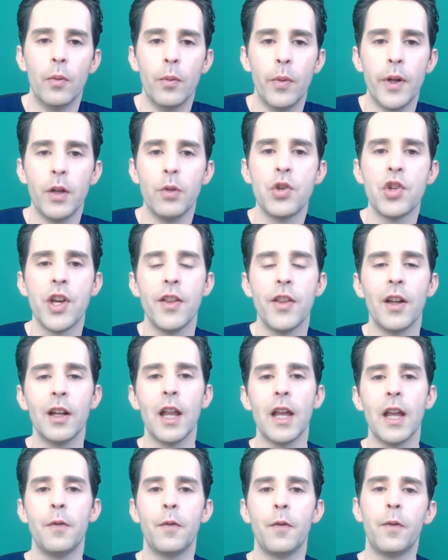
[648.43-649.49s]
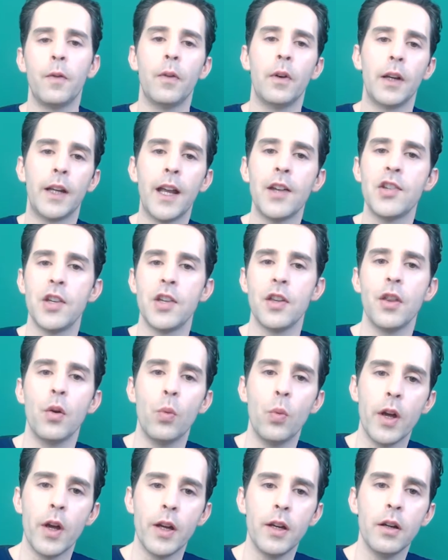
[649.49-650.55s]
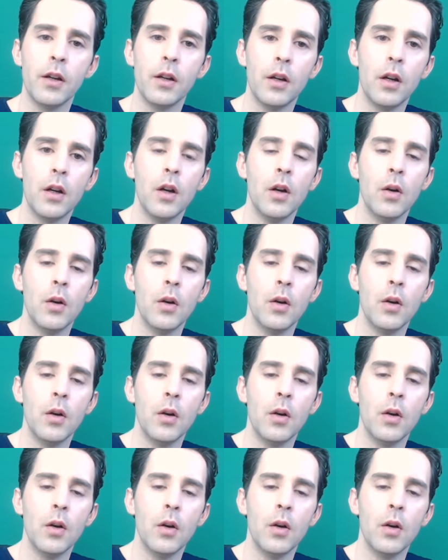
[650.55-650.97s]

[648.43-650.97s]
when you say that life gets in the way,